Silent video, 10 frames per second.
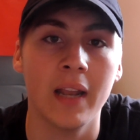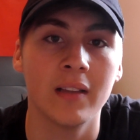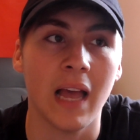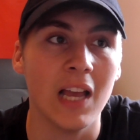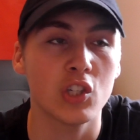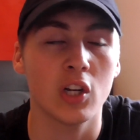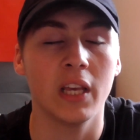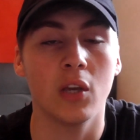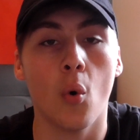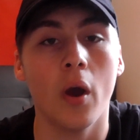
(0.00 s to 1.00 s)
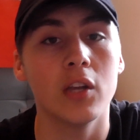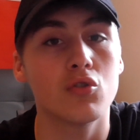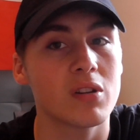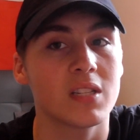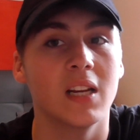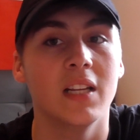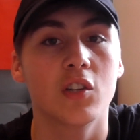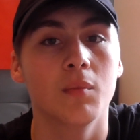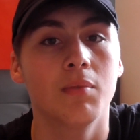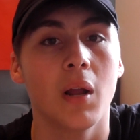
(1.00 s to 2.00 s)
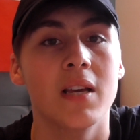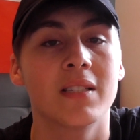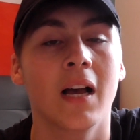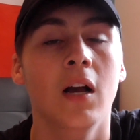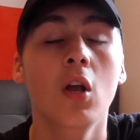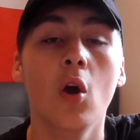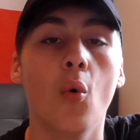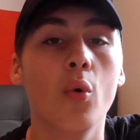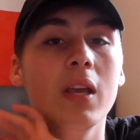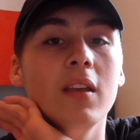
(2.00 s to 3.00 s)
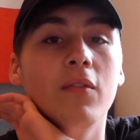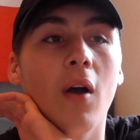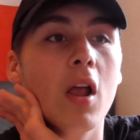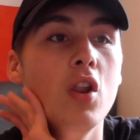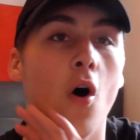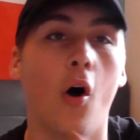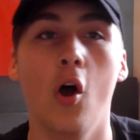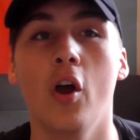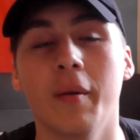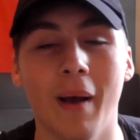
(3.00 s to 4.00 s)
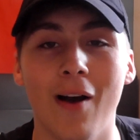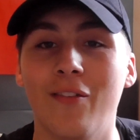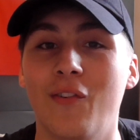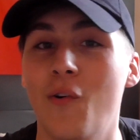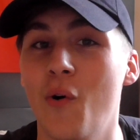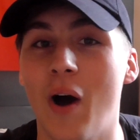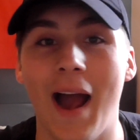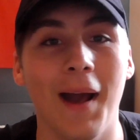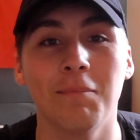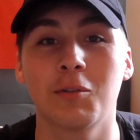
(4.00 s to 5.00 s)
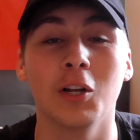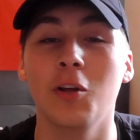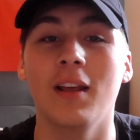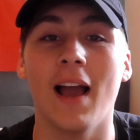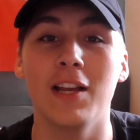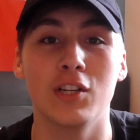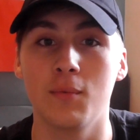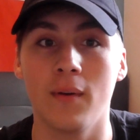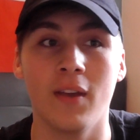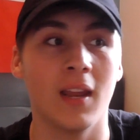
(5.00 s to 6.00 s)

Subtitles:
and actually, quite interestingly, some players that we've not heard about for absolutely ages.